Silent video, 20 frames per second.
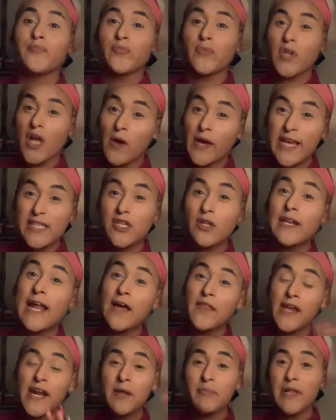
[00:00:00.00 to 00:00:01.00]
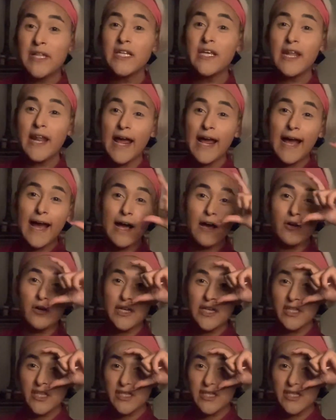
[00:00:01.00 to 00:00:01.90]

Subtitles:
Okay, so now that I blended it out and